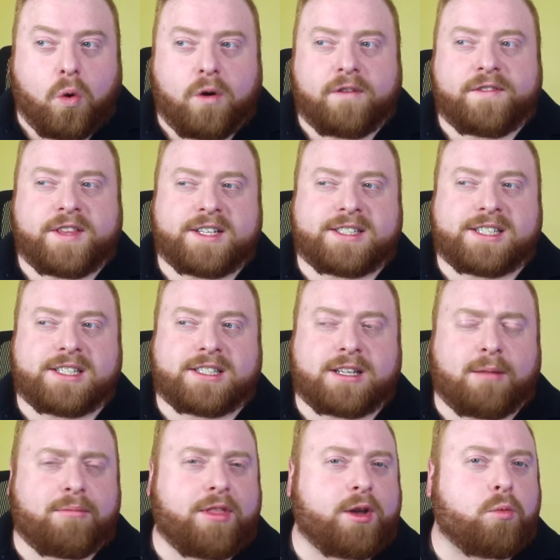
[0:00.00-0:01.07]
or if this is
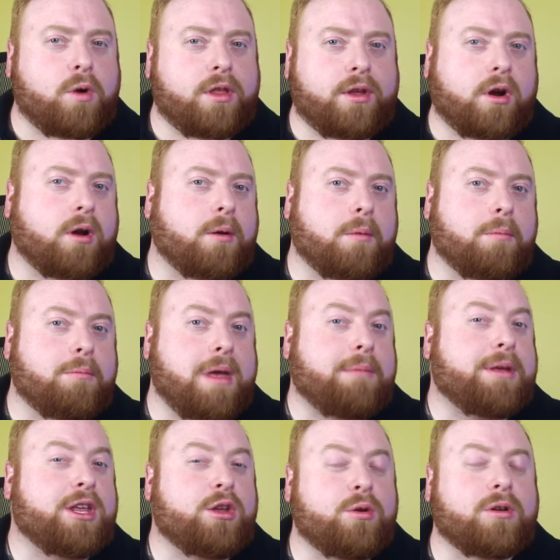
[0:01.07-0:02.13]
something where they're
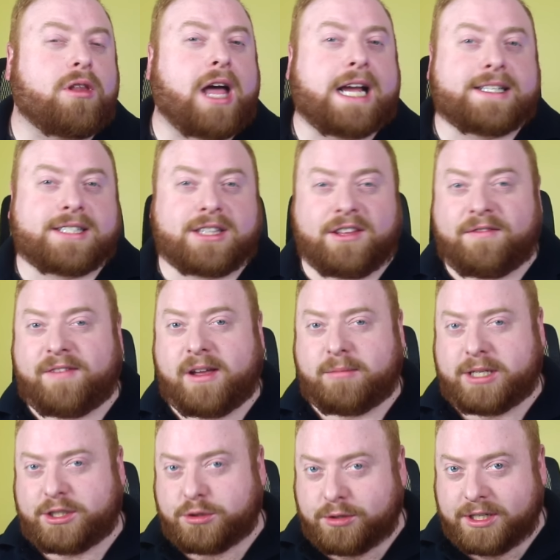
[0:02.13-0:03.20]
maybe utilizing the
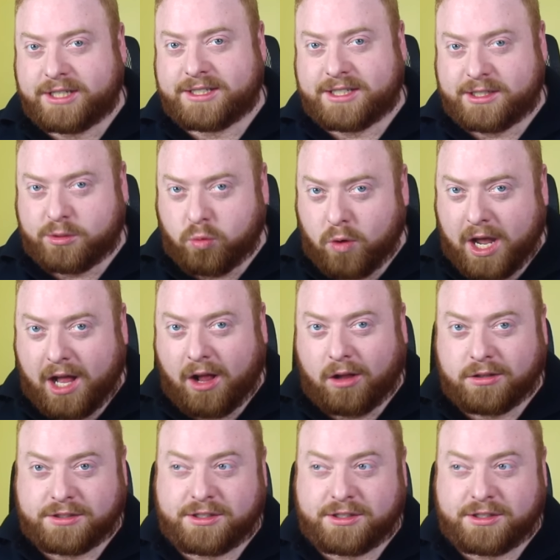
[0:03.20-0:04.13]
family trees as well.